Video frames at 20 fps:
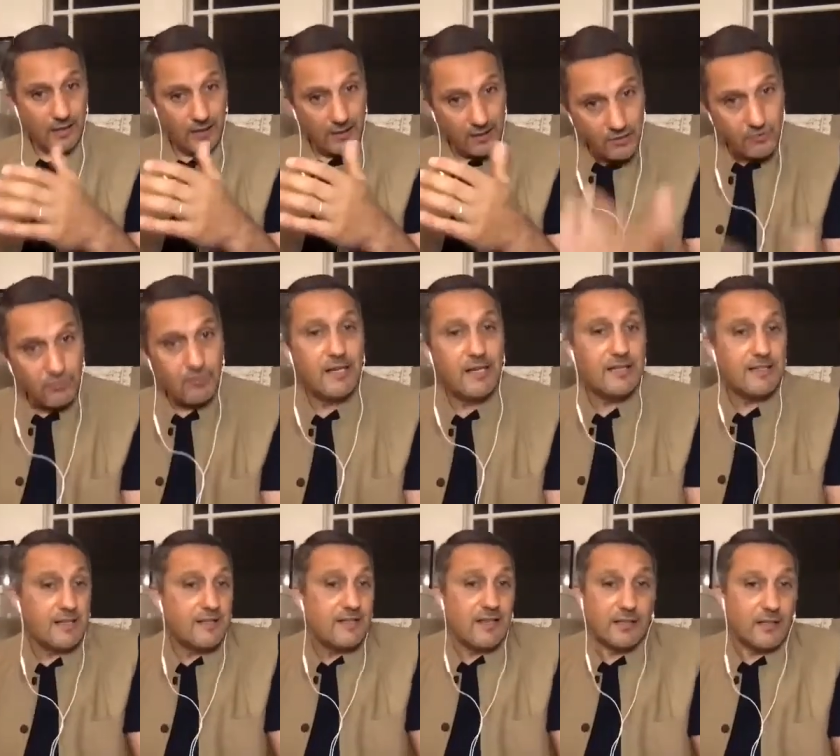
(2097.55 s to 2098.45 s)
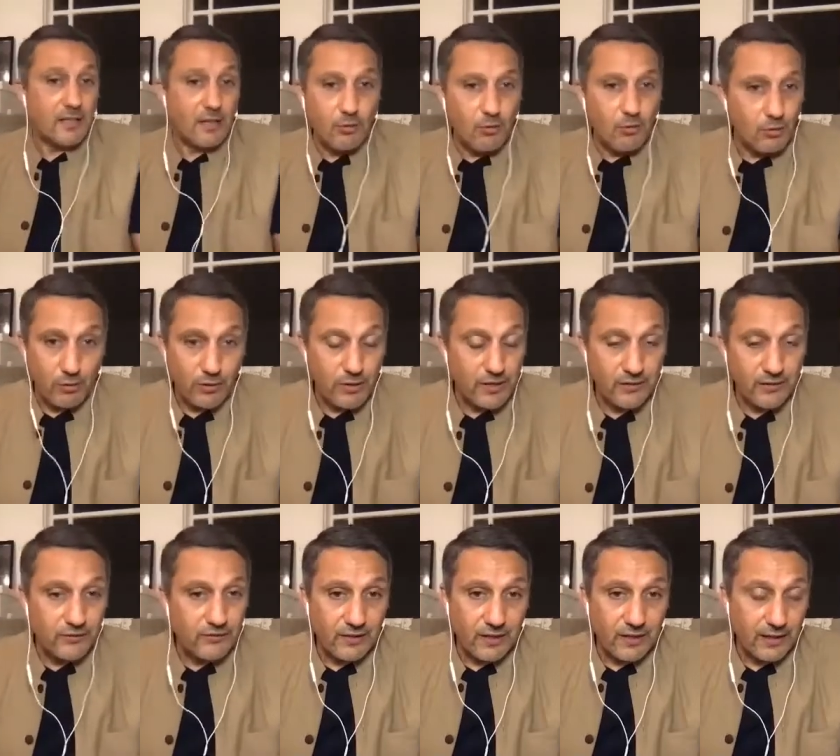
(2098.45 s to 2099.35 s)
Israel is a settler colonial
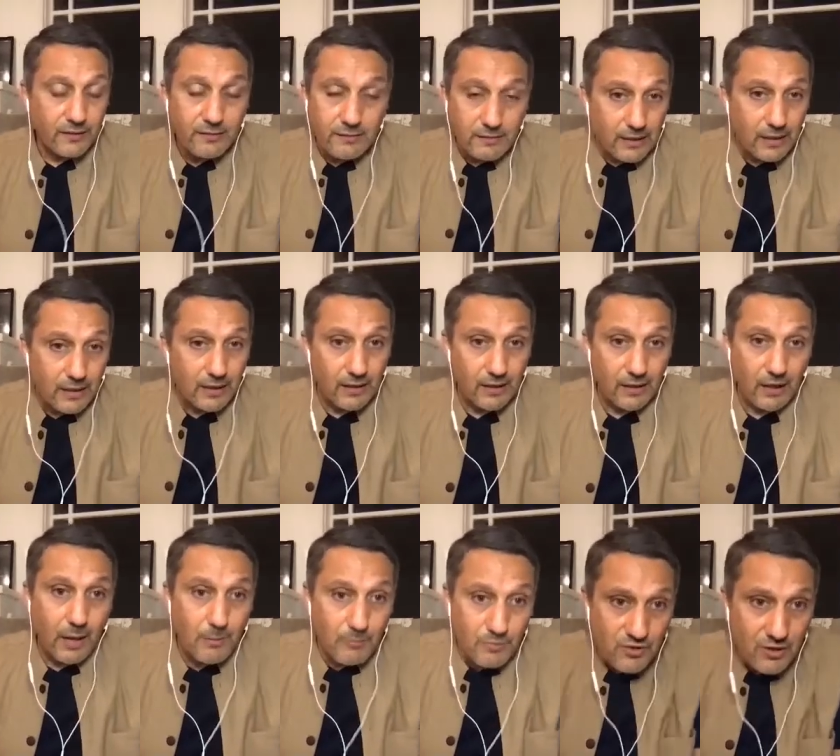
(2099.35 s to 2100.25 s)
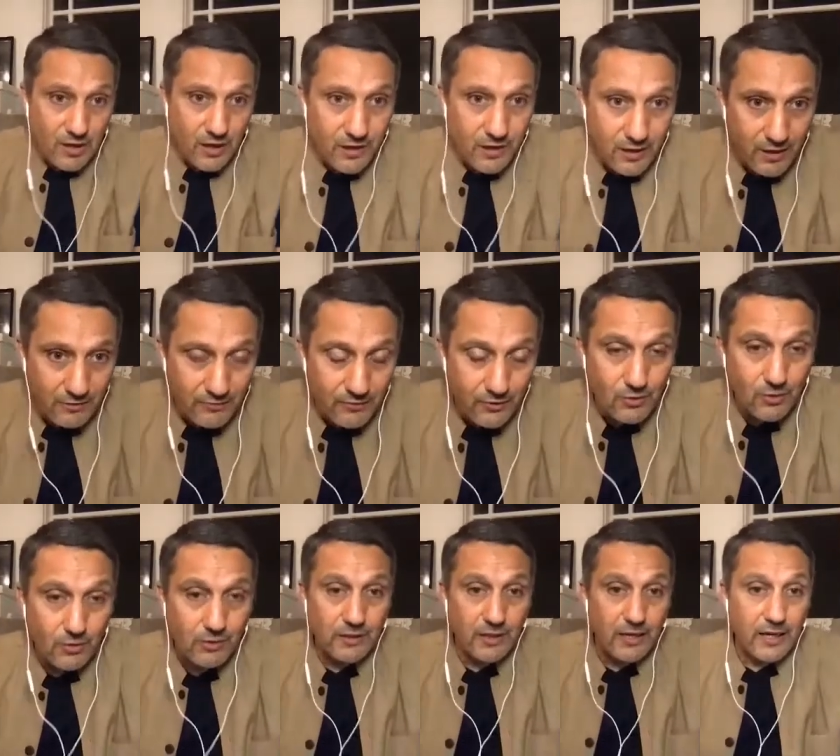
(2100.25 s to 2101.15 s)
state. I'm sorry, if you
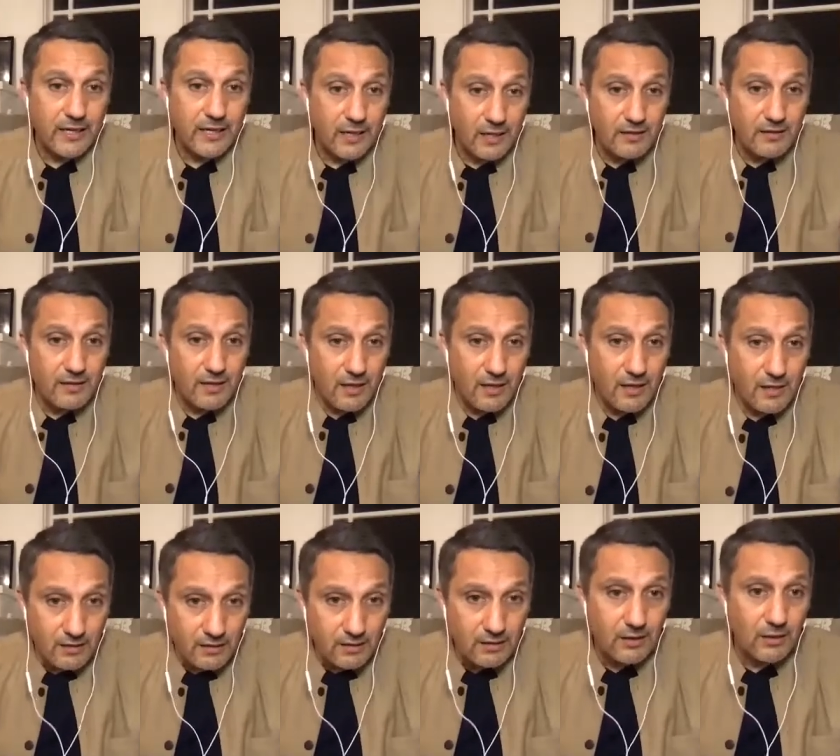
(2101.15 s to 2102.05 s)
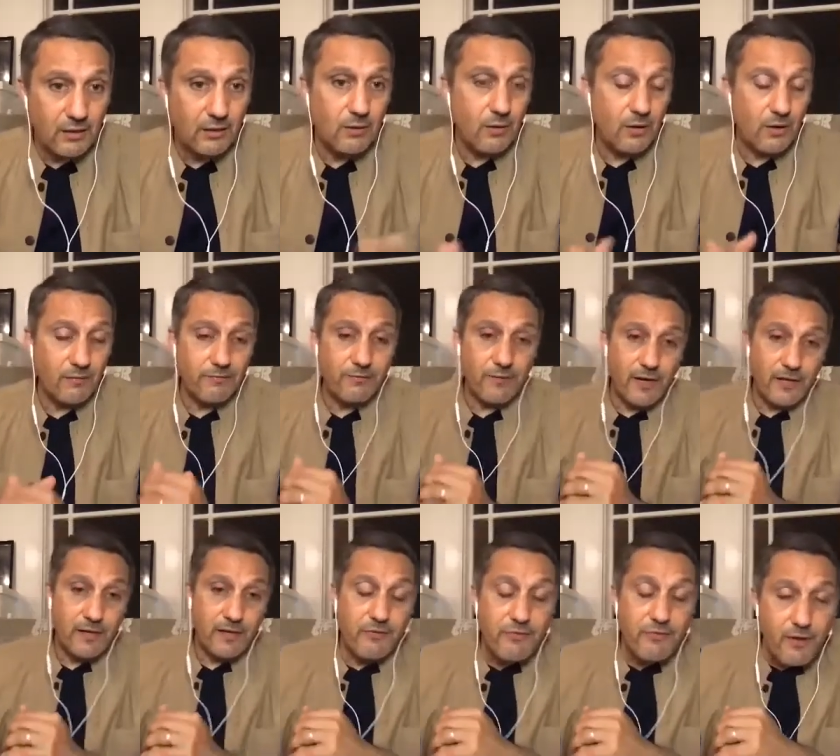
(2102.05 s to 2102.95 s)
don't like it, then go and
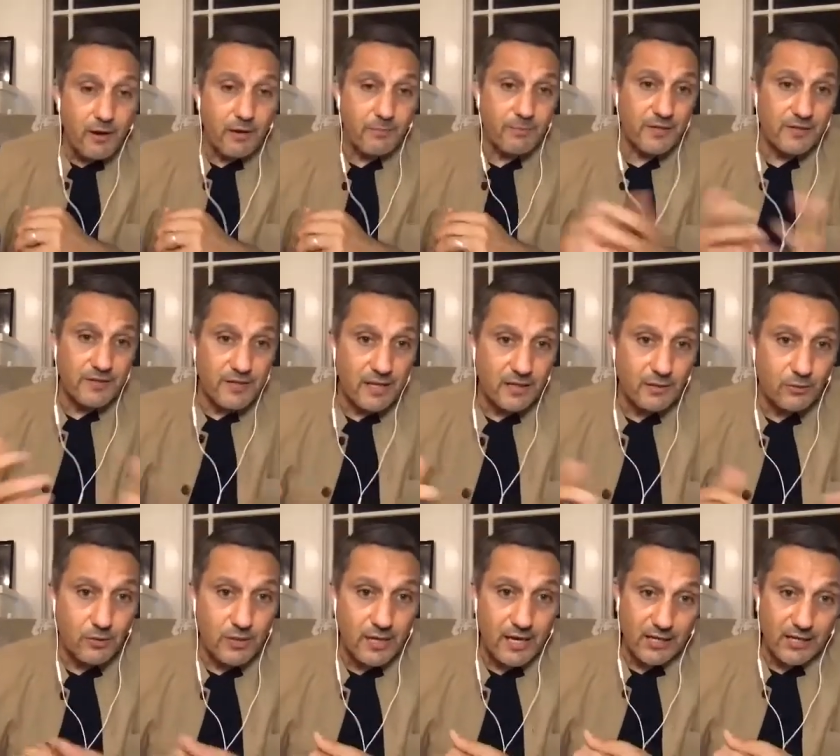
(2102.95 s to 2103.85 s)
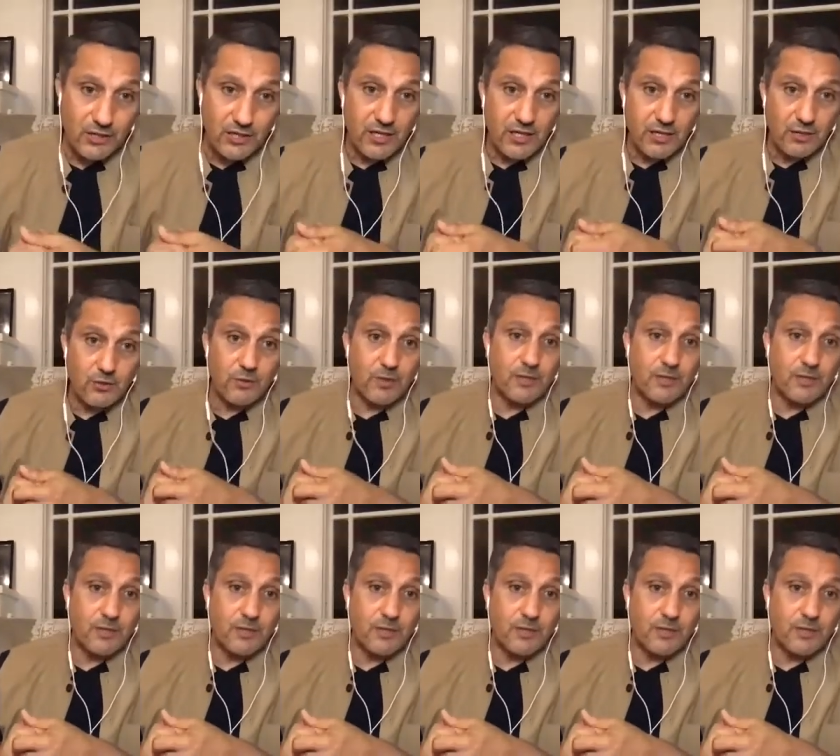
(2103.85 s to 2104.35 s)
find a therapist that could actually get you a